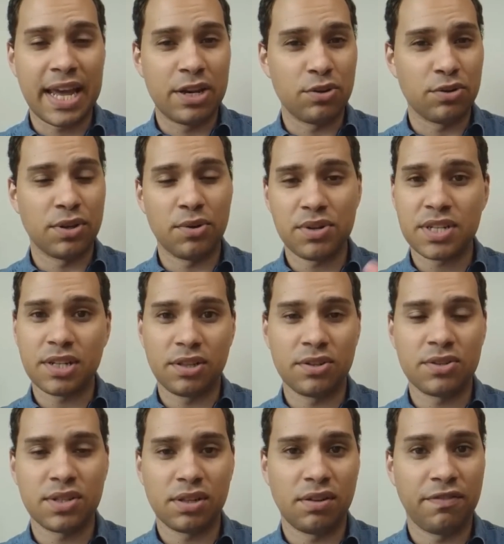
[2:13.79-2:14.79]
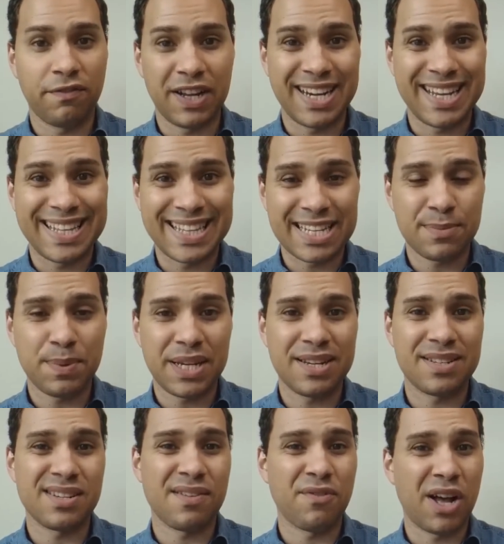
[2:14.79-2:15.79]
And you'll notice it looks a little funny and that's
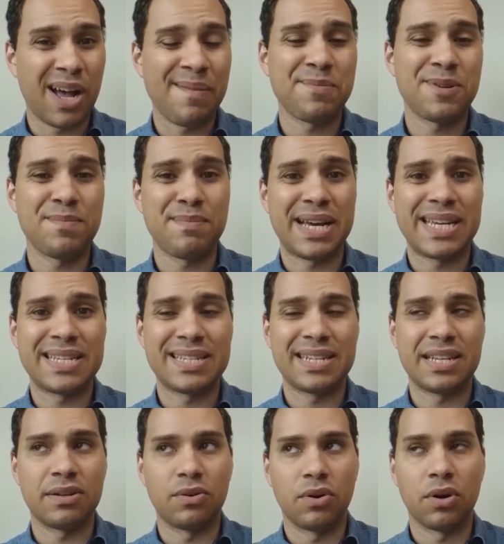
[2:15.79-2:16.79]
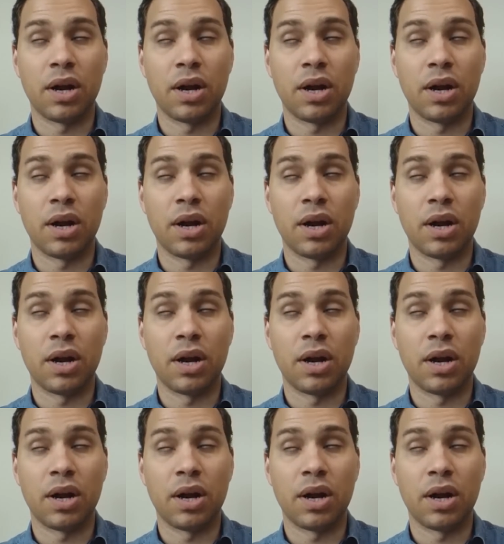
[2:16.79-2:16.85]
because I've optimized it